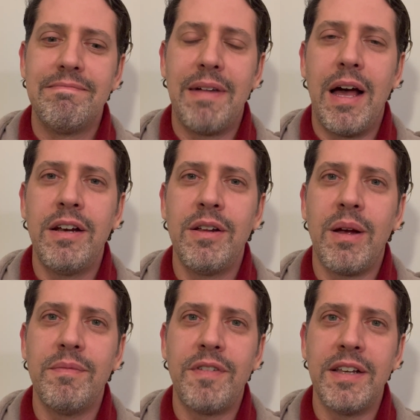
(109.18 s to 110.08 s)
I don't know,
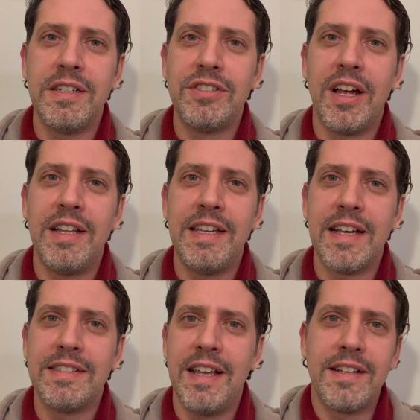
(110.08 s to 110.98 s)
I'm finding Charlie
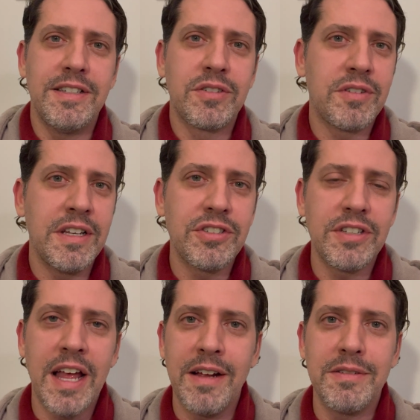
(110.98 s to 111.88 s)
XCX's cringe
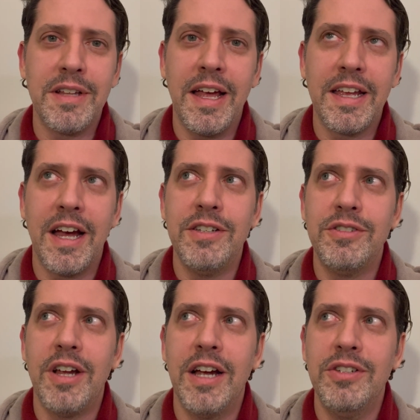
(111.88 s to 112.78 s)
now. Like, I
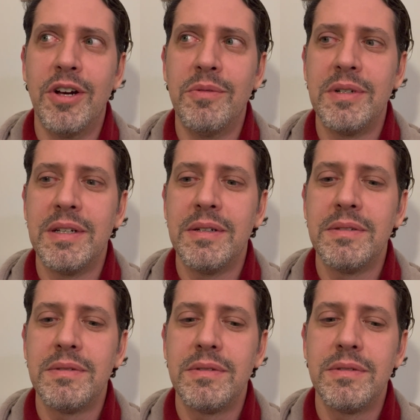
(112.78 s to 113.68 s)
don't want to
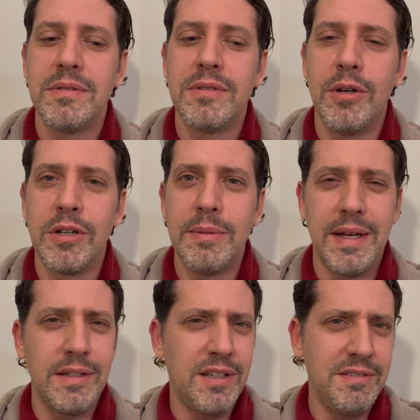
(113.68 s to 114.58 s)
talk
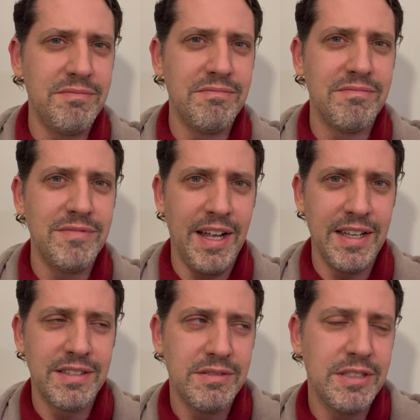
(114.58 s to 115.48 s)
about her, like,
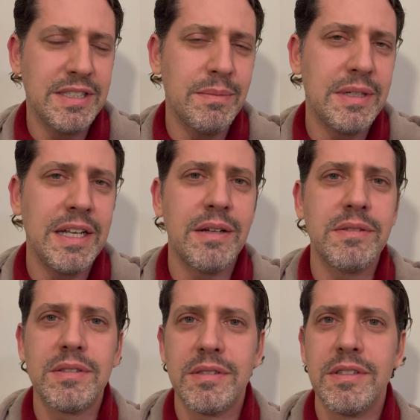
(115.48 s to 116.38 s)
to somebody
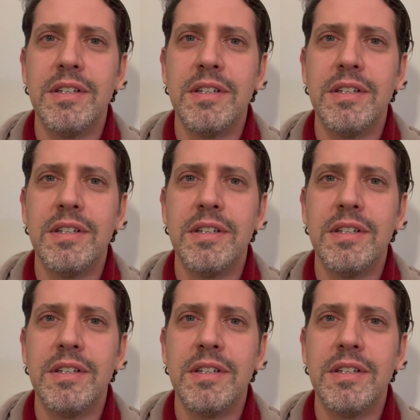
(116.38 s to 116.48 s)
else.